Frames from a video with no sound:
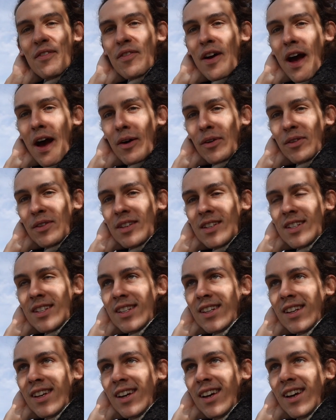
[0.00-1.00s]

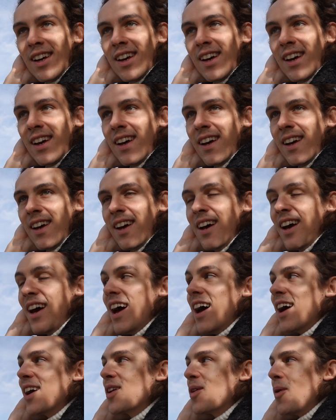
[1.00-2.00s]
Found
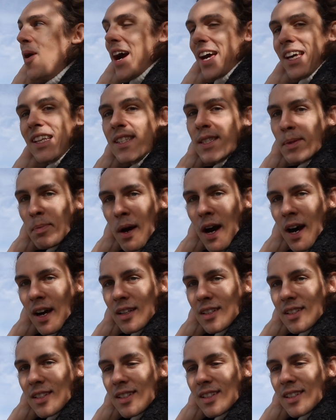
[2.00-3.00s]
a quiet
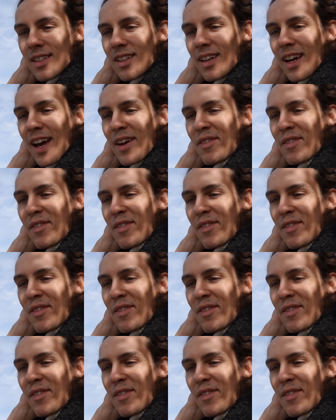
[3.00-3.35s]
spot.